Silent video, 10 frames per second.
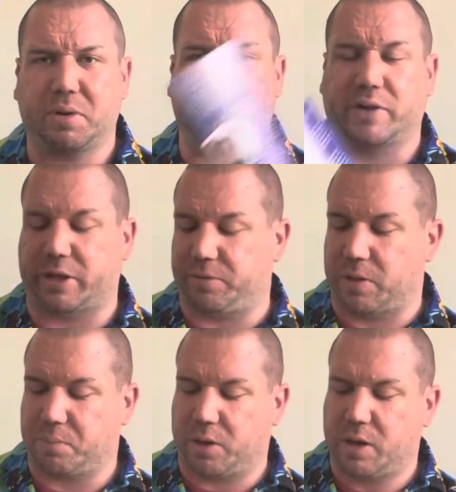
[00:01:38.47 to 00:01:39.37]
a
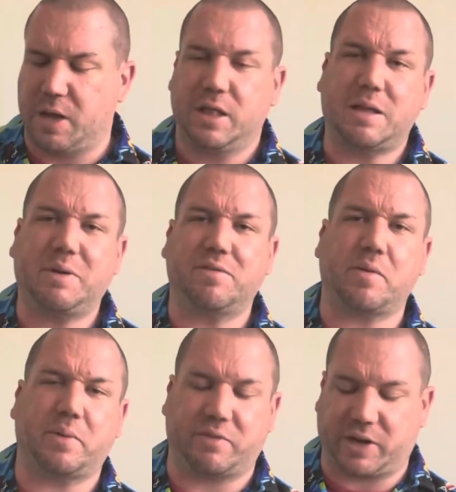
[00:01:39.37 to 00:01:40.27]
leaflet, but let me give you
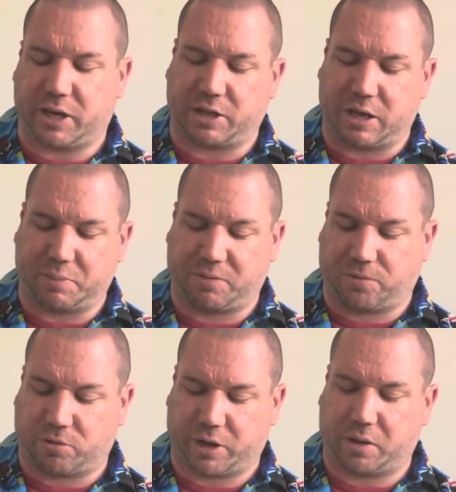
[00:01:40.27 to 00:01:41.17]
a bit of an idea
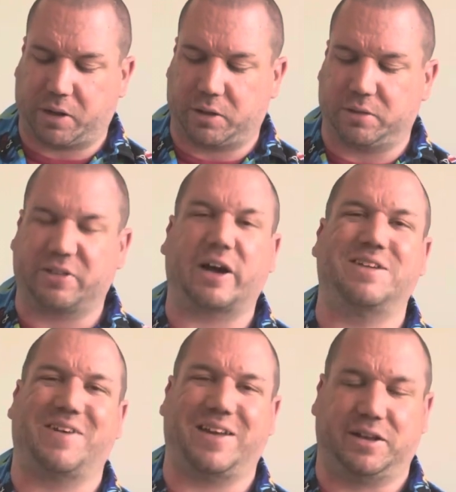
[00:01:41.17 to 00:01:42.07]
before I
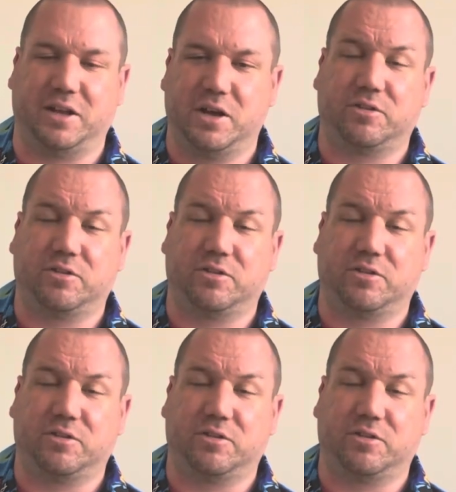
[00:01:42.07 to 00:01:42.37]
dive in